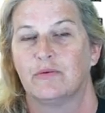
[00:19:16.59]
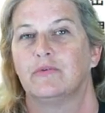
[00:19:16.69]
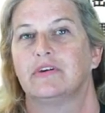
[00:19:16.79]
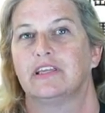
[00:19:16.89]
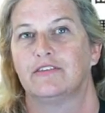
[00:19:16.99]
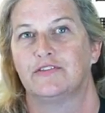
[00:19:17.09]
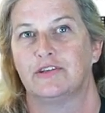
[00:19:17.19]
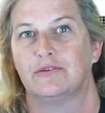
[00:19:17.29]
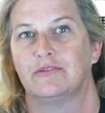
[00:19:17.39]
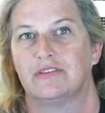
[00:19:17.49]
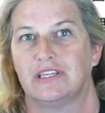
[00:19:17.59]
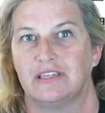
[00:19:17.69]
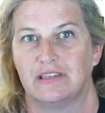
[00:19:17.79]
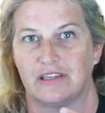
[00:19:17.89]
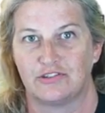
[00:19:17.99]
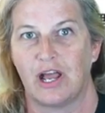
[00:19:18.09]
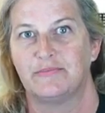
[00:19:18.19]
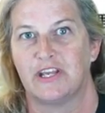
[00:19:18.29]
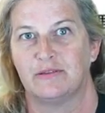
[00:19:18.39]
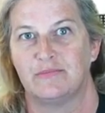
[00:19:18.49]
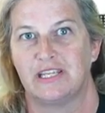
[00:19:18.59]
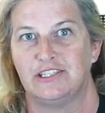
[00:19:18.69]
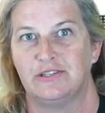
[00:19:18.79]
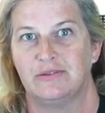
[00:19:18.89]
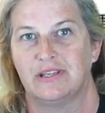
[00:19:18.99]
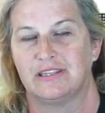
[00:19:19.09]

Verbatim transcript: will give you the a drop-down menu.